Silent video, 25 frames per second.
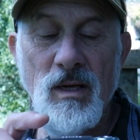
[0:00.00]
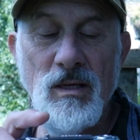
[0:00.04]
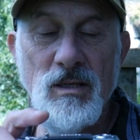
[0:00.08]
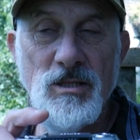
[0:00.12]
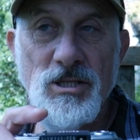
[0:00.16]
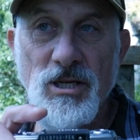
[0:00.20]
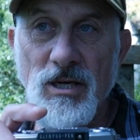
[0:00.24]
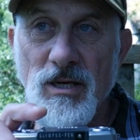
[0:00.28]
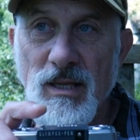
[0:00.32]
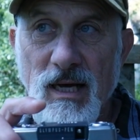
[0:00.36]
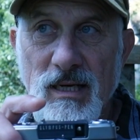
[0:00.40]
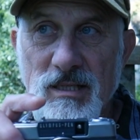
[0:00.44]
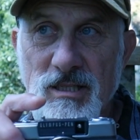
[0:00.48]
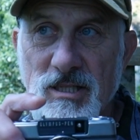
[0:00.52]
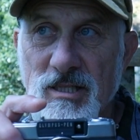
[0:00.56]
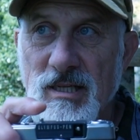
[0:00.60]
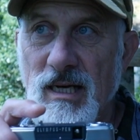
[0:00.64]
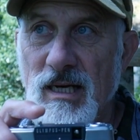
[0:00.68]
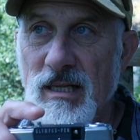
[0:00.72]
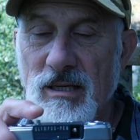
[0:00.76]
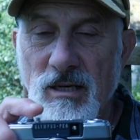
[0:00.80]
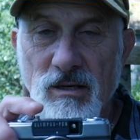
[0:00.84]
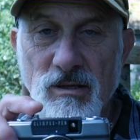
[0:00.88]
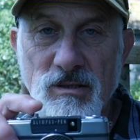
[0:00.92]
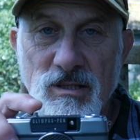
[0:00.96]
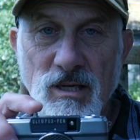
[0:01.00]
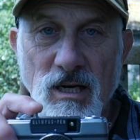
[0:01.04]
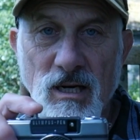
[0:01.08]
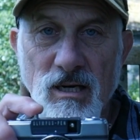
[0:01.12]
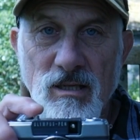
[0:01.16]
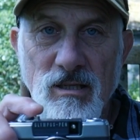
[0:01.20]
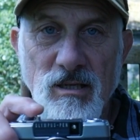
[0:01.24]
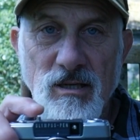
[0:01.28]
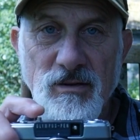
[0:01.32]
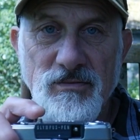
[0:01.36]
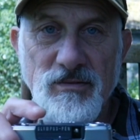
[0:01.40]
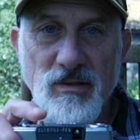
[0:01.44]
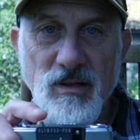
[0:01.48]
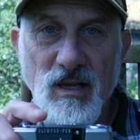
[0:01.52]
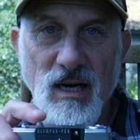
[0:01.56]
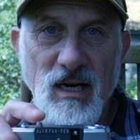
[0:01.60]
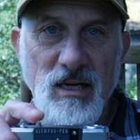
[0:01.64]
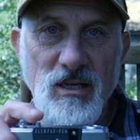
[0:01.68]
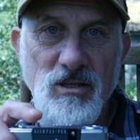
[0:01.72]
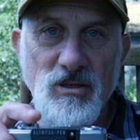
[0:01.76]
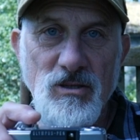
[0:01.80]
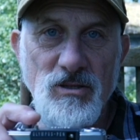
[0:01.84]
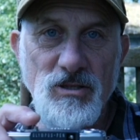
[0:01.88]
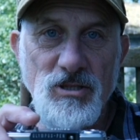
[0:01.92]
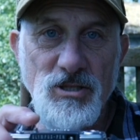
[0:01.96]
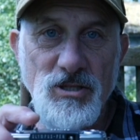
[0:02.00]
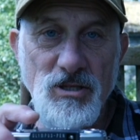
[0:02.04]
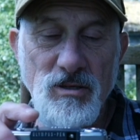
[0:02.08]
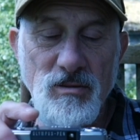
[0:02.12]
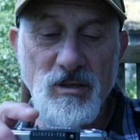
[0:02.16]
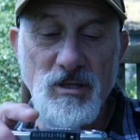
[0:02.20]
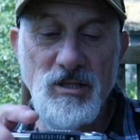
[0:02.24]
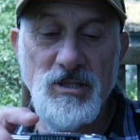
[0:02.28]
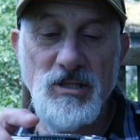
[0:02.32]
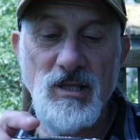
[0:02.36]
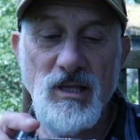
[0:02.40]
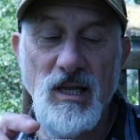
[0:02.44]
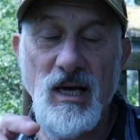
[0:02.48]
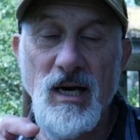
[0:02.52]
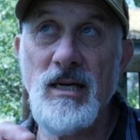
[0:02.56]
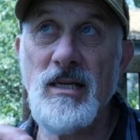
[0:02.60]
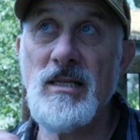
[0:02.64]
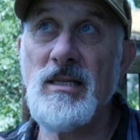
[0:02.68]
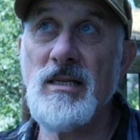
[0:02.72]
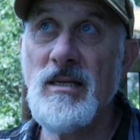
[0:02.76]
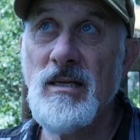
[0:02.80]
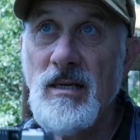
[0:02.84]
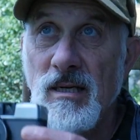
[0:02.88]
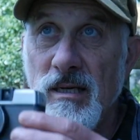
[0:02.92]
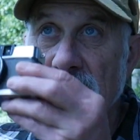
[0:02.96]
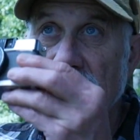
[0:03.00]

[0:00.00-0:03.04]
So that's telling you there's not enough light or there's too much light